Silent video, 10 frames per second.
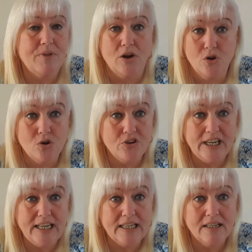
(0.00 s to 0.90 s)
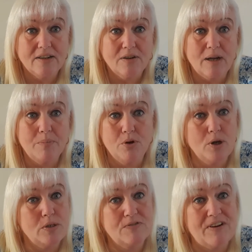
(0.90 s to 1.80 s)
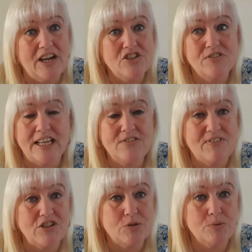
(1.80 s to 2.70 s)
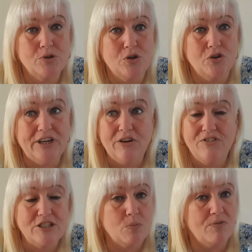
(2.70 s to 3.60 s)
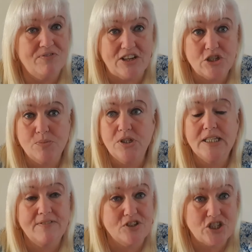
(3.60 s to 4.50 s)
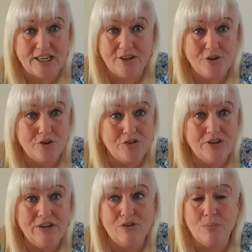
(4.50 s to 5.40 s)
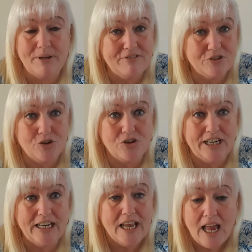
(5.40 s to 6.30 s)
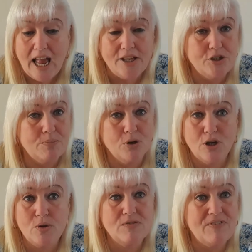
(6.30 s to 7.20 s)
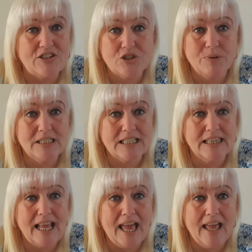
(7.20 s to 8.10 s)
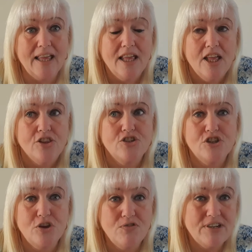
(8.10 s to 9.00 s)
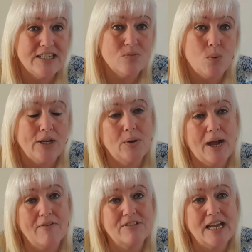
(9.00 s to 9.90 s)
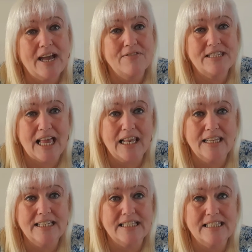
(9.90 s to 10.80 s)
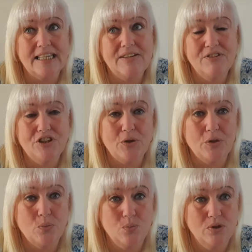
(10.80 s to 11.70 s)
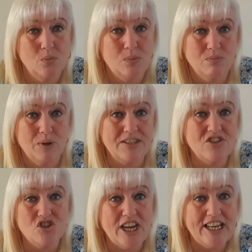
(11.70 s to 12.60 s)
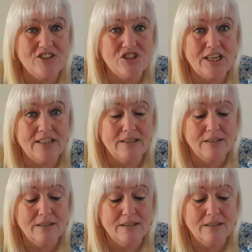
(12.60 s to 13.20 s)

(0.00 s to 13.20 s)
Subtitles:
curry and put loads of veg, a nice vegetable curry, or if you didn't want vegetable, you can have a chicken curry or a beef curry, and you can put loads of vegetables in that. There's no reason why you have to have salads, even though the weather's changing.